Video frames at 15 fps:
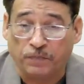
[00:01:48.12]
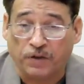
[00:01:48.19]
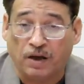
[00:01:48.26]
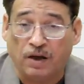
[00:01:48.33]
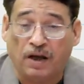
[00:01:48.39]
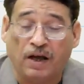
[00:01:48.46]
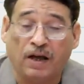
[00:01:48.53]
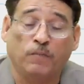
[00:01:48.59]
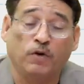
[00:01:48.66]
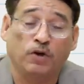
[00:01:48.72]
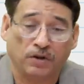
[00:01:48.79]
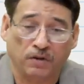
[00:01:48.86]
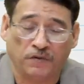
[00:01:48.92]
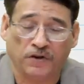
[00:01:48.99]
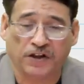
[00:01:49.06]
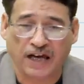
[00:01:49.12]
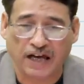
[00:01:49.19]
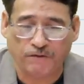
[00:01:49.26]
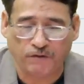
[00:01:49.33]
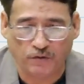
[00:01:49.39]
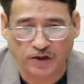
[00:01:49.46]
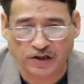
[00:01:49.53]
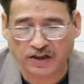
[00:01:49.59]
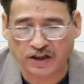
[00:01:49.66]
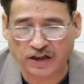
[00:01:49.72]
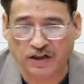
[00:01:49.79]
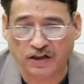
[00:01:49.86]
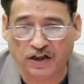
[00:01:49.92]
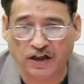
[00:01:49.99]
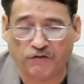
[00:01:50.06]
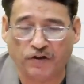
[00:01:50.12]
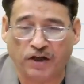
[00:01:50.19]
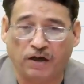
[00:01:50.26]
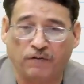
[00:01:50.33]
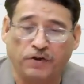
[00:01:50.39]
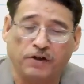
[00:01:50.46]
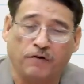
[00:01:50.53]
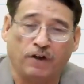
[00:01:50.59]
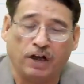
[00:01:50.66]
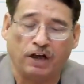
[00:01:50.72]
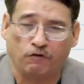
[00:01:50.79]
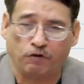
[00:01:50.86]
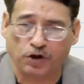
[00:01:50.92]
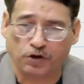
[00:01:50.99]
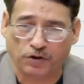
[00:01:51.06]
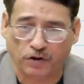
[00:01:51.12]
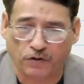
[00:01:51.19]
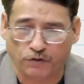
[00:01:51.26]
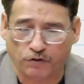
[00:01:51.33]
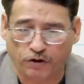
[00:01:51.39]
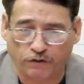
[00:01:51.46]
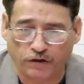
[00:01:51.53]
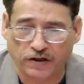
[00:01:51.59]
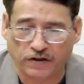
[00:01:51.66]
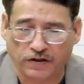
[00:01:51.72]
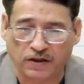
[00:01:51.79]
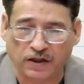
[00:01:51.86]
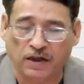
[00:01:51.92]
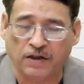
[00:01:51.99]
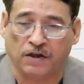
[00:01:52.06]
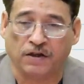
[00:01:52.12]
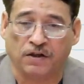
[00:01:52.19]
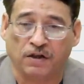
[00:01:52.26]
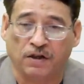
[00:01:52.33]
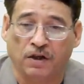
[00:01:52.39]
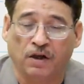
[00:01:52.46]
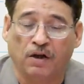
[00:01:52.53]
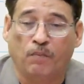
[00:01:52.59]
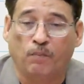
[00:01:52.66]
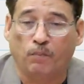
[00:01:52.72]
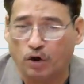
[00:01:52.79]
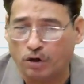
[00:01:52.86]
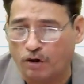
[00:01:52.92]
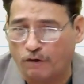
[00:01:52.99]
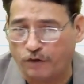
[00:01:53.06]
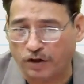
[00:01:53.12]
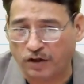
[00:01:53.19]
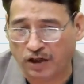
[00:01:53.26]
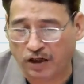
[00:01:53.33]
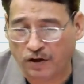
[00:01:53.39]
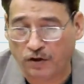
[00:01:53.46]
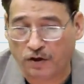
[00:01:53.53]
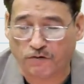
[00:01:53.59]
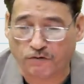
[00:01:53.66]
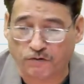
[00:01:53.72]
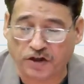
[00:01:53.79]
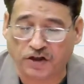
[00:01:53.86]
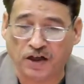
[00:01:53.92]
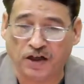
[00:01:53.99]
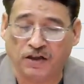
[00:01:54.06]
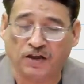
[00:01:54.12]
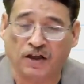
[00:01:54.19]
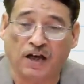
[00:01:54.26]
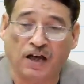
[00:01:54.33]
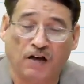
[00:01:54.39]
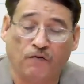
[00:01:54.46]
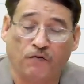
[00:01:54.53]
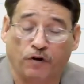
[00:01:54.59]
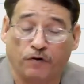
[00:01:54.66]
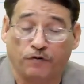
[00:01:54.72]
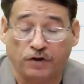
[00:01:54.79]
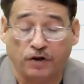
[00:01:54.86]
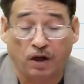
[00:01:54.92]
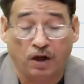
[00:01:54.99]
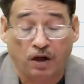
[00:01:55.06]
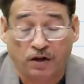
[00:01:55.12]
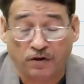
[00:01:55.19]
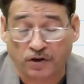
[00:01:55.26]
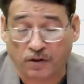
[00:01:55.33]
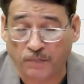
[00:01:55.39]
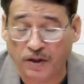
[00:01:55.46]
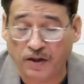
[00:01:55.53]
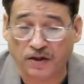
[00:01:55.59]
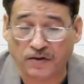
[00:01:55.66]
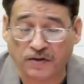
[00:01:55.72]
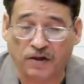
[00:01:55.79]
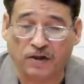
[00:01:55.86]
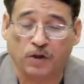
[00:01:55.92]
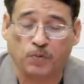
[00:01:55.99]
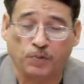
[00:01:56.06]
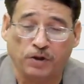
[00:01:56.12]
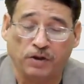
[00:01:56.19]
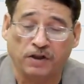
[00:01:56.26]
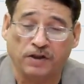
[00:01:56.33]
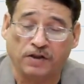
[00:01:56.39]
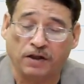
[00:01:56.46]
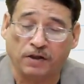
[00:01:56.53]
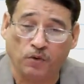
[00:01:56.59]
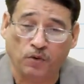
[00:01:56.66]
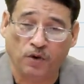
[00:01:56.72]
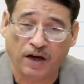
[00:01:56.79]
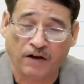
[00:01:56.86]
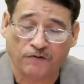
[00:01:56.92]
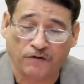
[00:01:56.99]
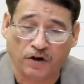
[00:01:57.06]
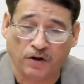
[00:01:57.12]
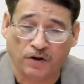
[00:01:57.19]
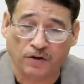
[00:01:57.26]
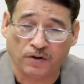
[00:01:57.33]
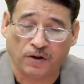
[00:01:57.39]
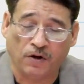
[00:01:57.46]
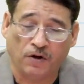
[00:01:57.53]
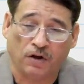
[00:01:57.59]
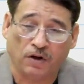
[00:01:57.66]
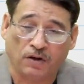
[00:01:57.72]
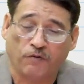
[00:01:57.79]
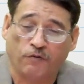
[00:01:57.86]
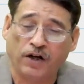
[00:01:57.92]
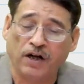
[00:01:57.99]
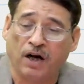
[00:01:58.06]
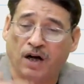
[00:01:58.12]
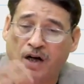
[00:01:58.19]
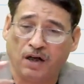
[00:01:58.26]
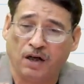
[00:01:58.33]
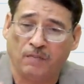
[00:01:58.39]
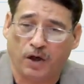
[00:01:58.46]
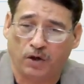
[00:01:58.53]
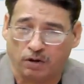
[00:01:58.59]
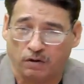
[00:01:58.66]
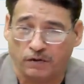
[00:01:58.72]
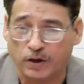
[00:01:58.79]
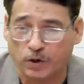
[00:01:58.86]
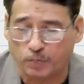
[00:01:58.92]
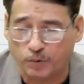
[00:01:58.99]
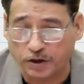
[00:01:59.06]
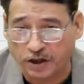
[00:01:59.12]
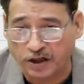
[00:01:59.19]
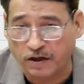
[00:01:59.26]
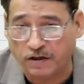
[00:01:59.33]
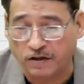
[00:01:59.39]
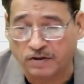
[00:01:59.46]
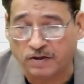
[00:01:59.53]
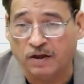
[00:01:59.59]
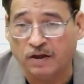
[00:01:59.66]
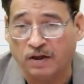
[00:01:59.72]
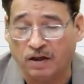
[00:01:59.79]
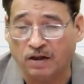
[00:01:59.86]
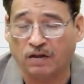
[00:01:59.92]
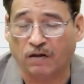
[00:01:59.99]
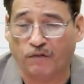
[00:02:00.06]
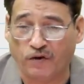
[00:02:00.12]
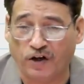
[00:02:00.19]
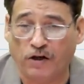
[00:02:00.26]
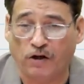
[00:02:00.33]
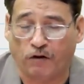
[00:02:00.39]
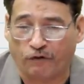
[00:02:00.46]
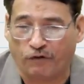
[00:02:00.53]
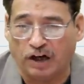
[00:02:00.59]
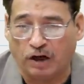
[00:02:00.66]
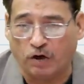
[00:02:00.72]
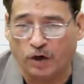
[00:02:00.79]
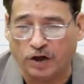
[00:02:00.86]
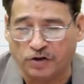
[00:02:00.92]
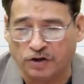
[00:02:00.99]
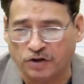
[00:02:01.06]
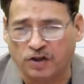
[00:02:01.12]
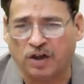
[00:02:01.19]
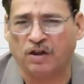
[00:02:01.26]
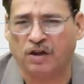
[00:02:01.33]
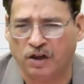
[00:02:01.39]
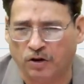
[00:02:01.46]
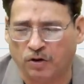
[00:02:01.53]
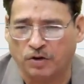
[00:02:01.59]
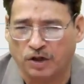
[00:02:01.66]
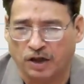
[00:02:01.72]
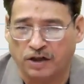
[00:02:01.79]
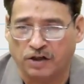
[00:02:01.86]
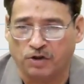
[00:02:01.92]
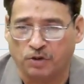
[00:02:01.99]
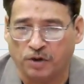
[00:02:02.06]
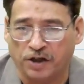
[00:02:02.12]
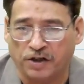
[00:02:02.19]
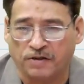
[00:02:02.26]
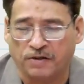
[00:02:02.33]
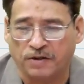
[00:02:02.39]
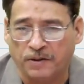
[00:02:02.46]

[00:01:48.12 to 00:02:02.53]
And most of the time, we will see that whenever the valuation of goodwill is needed, more often than not, we take the help of tremendous experts and who have got very high amount of expertise in the field of valuation. Generally, those are actuaries.